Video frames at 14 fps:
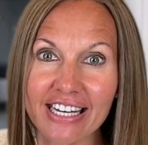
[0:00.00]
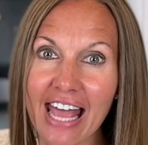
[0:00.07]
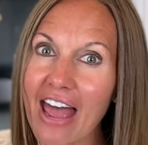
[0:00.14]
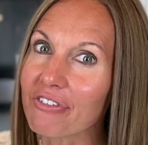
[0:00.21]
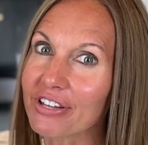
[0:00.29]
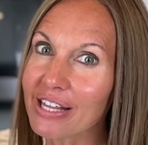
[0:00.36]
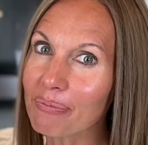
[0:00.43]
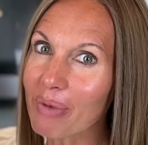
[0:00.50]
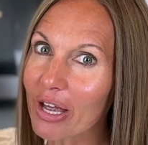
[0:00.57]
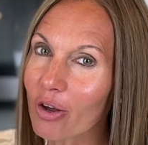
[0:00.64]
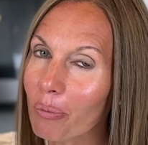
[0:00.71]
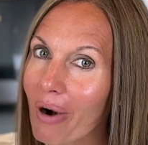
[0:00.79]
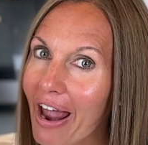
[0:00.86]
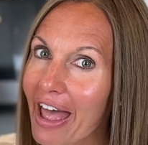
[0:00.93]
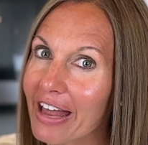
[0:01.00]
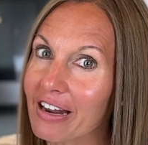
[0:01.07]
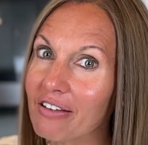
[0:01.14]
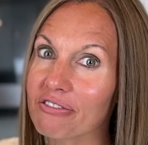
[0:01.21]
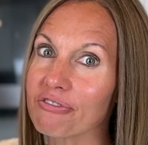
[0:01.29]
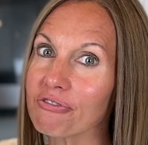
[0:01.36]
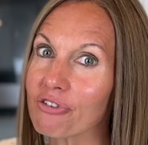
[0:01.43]
Everything Bagel bread,
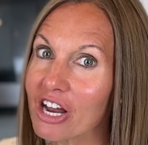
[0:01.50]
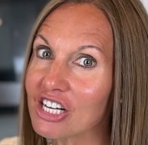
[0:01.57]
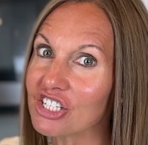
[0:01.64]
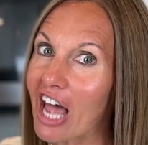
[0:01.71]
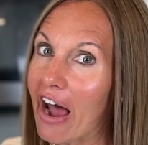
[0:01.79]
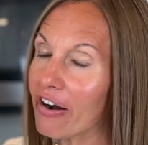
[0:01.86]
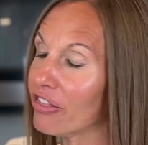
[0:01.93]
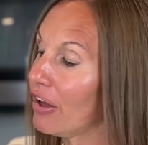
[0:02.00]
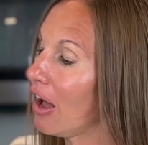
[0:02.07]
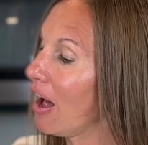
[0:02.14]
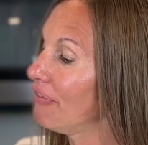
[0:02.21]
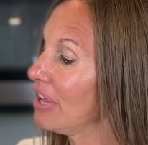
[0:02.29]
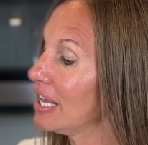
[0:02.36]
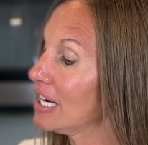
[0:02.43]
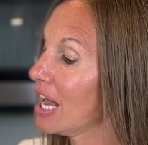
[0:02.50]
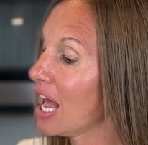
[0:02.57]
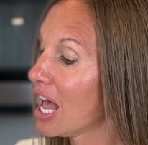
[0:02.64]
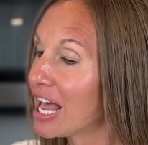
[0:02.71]
fresh out of the oven.